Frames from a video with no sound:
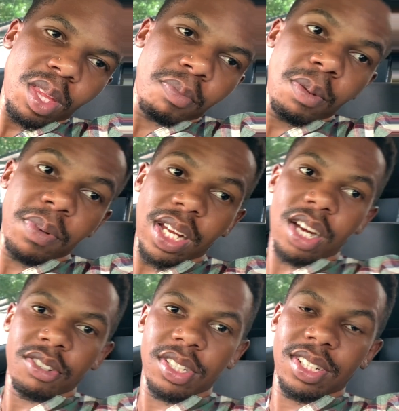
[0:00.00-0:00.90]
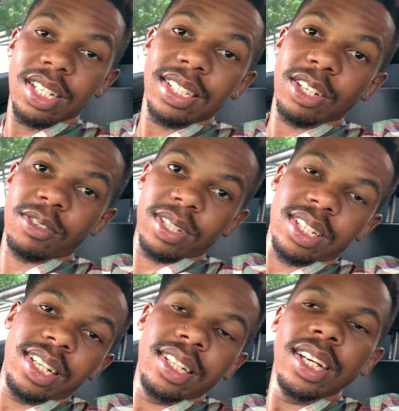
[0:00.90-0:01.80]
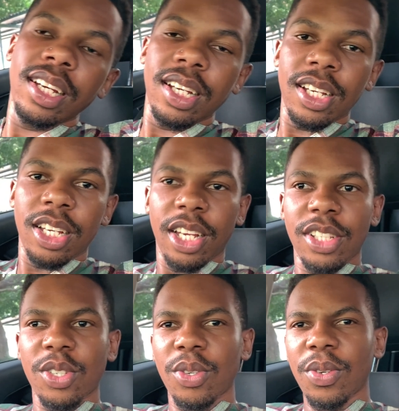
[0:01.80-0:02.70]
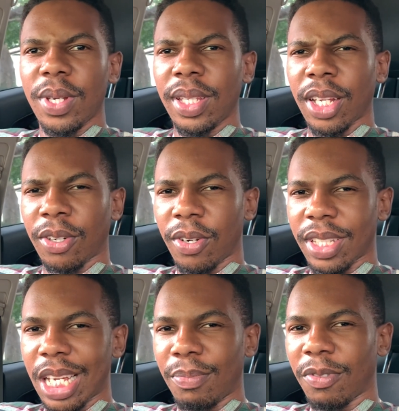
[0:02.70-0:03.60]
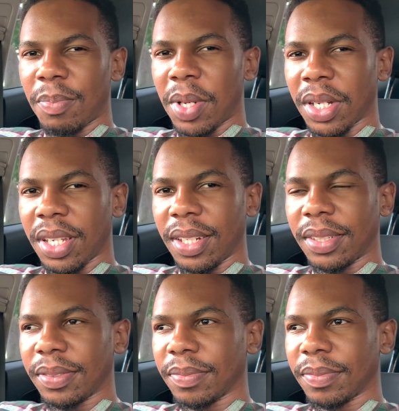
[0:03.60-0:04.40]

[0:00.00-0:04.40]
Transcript: people are out here chasing noise right so you're in the wrong type of market